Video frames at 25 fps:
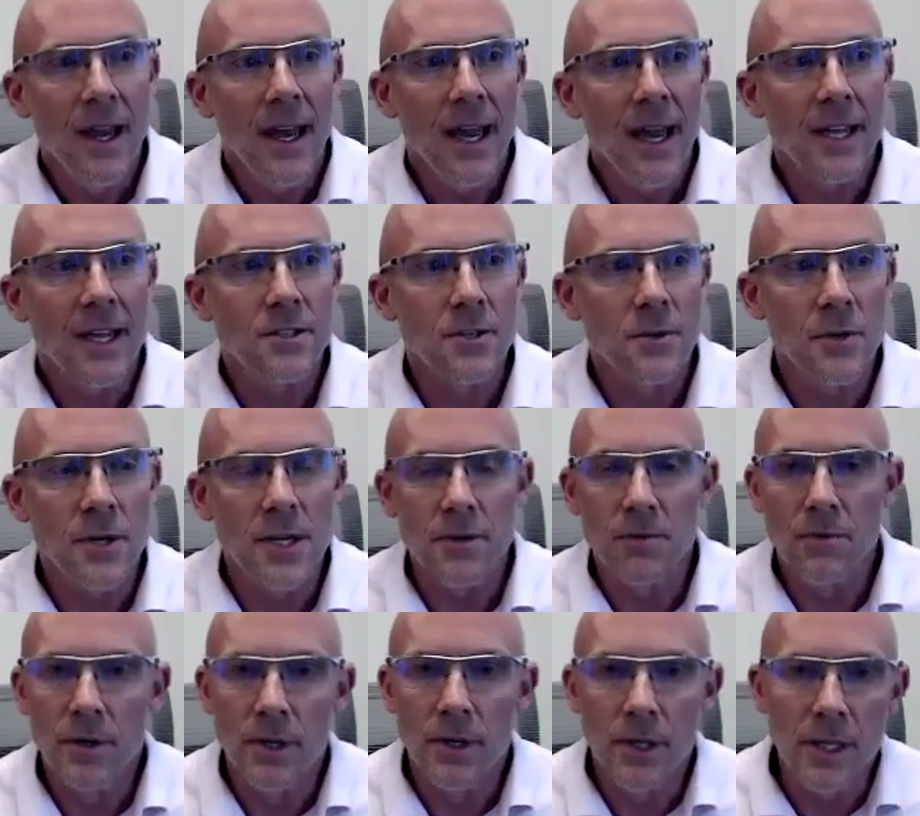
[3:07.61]
And so
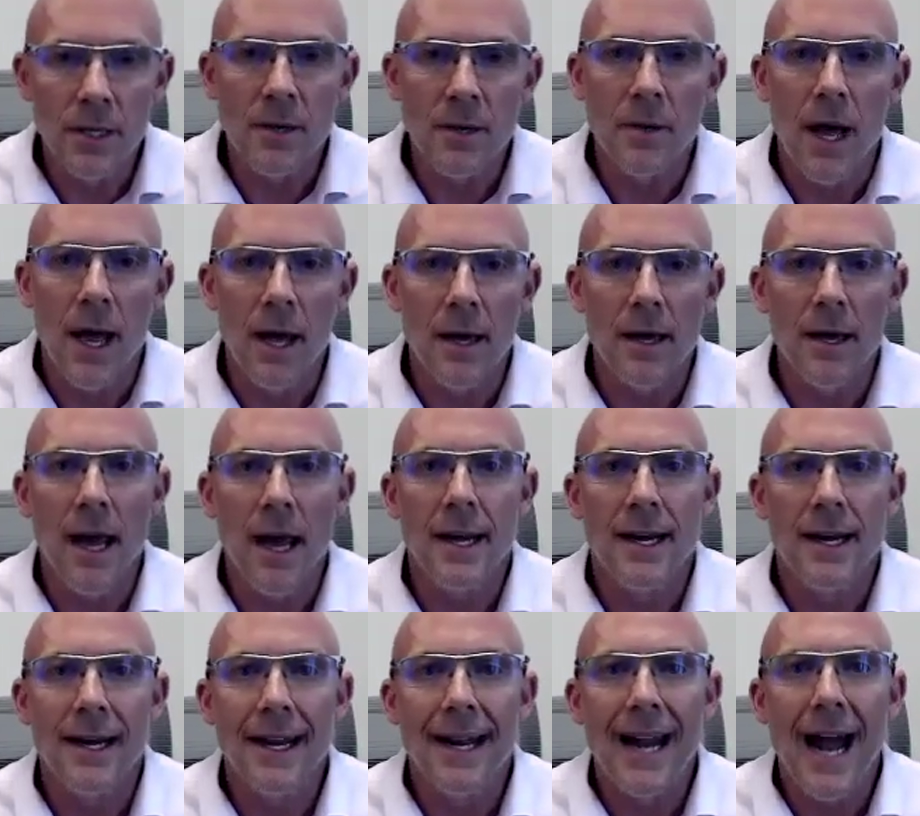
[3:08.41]
he really
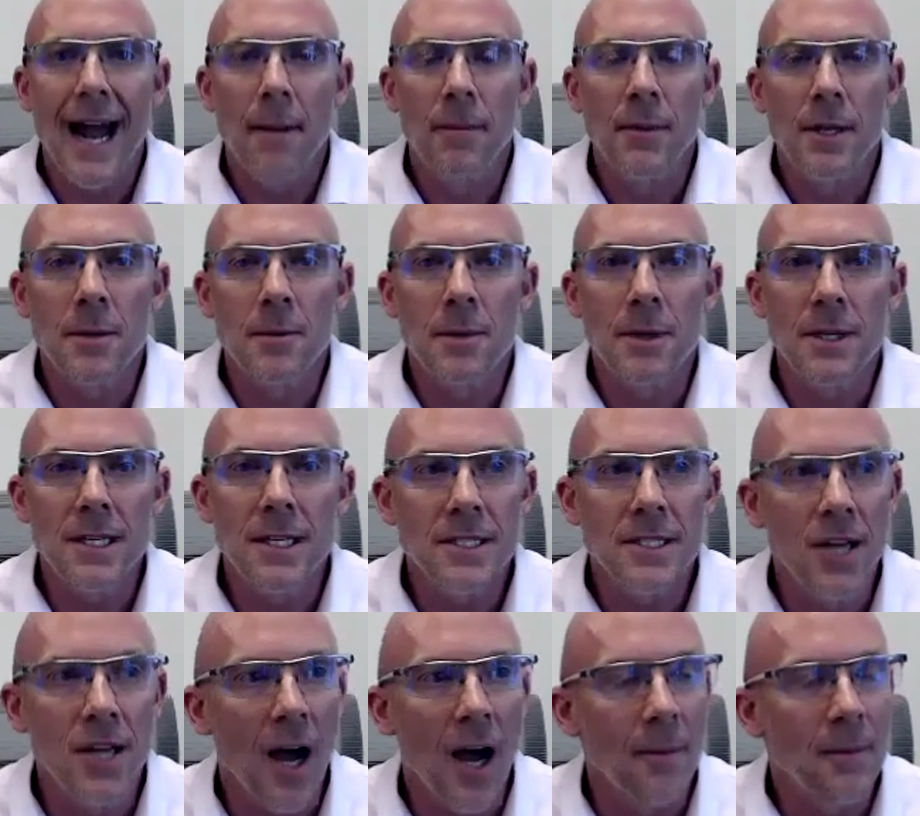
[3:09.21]
had an anomaly, but he
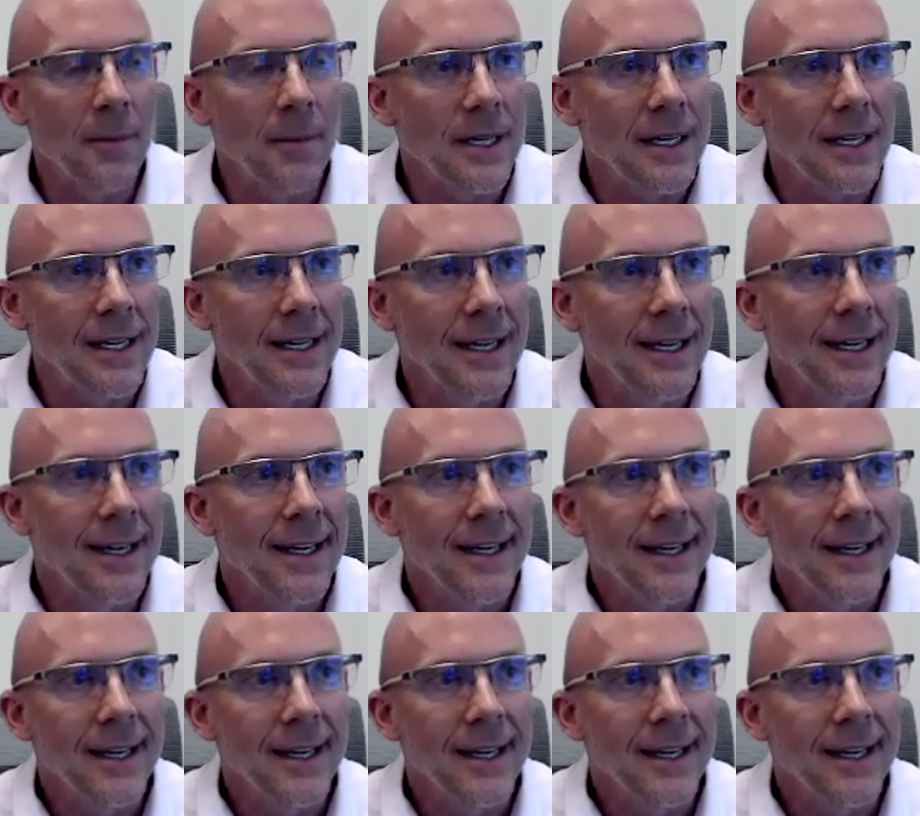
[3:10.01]
taught me,